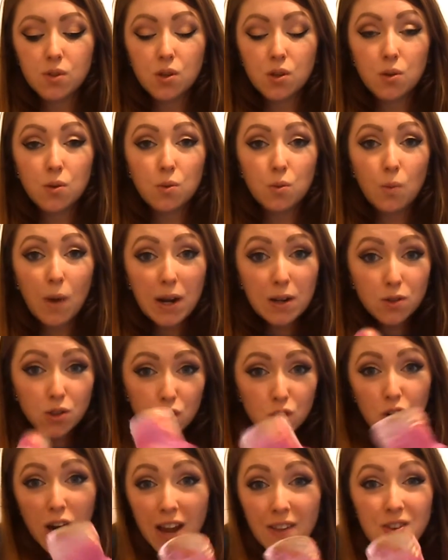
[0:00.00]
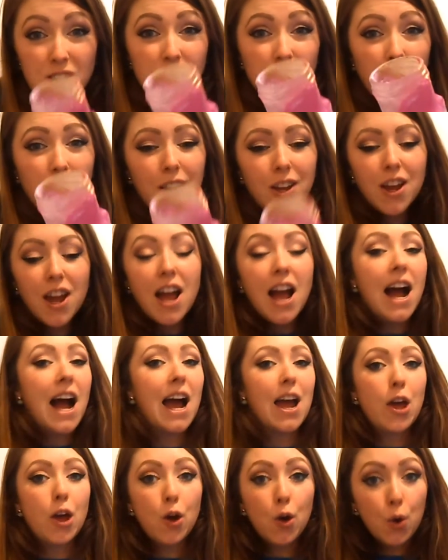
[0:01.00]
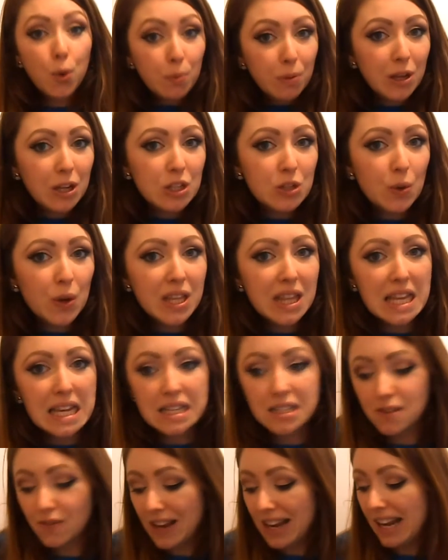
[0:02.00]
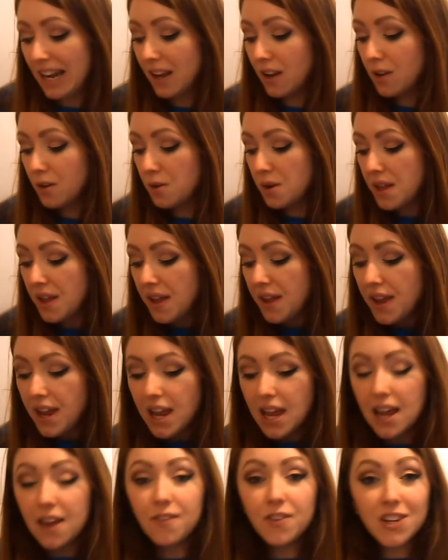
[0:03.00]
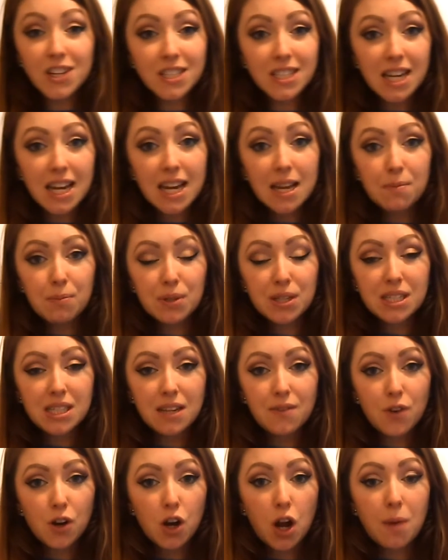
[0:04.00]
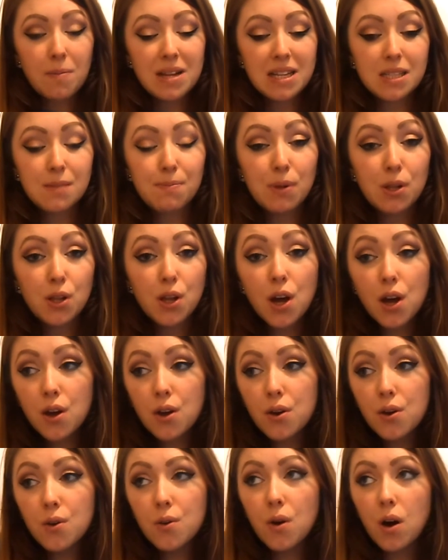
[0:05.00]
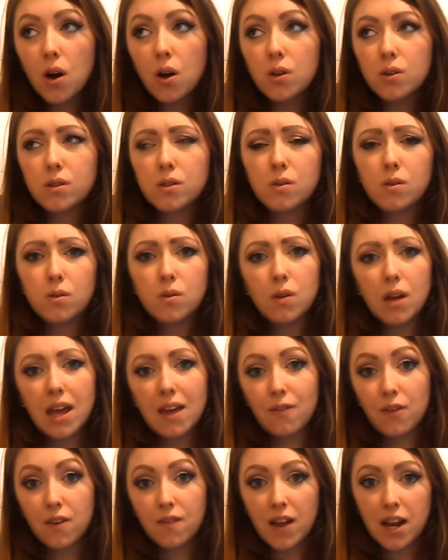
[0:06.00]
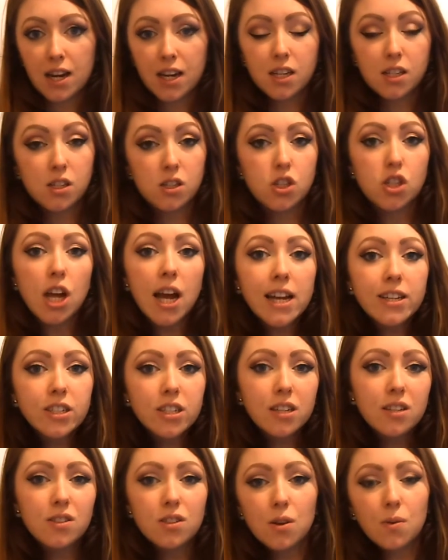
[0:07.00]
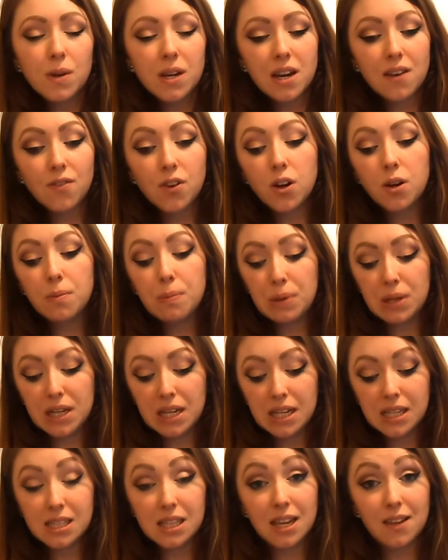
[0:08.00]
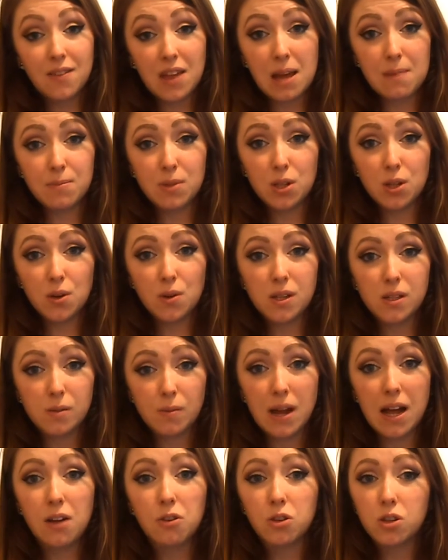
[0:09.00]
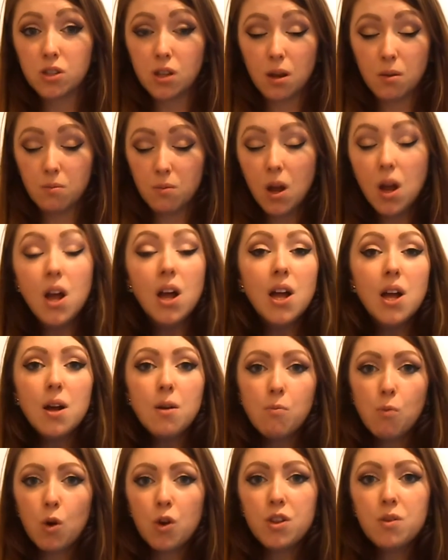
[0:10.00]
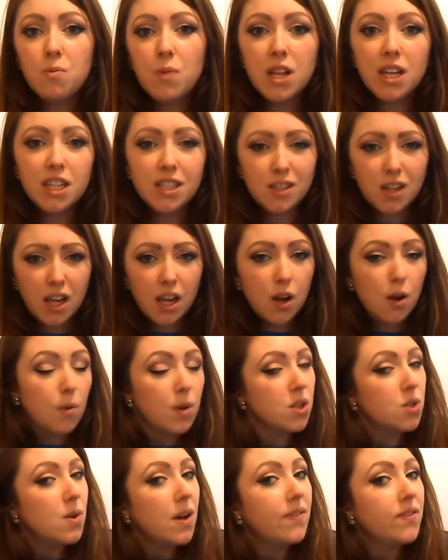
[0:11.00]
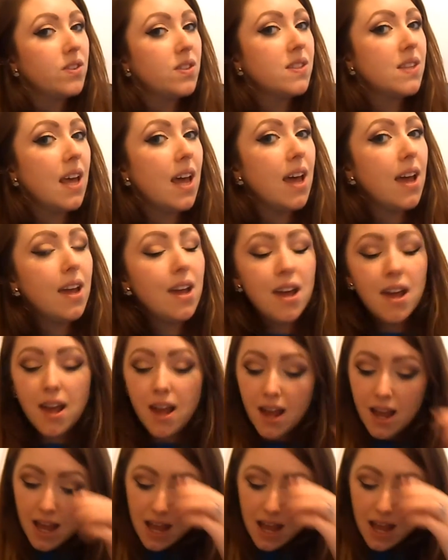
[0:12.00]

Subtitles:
So why don't you try this out? I hope you enjoyed this video. If you did, please leave your comments below. Also, if you have any suggestions or whatever, please leave them below as well, because I'm more than willing to hear what you have to say.